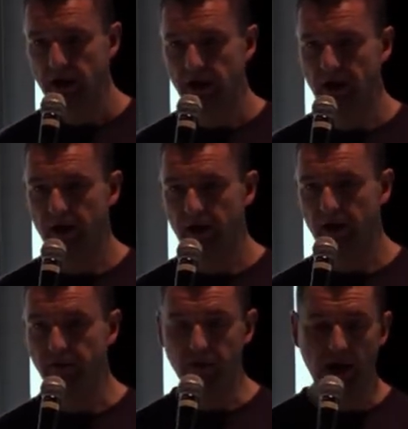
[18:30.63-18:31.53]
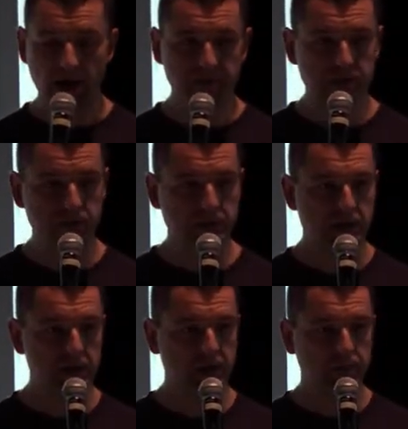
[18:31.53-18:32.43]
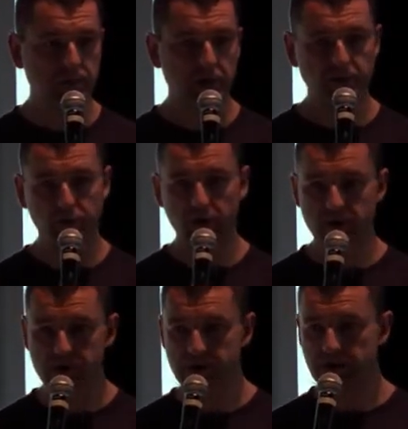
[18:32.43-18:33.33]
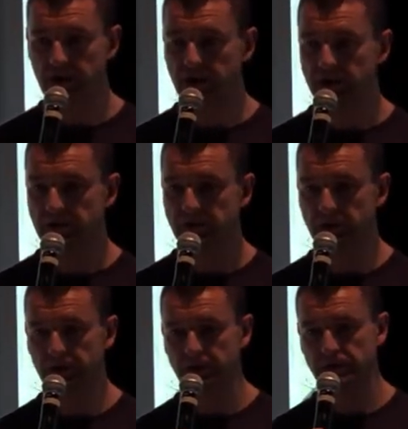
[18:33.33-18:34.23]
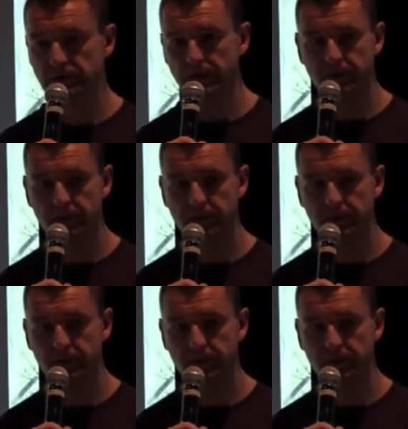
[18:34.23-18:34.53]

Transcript: If you have some time, if you're interested in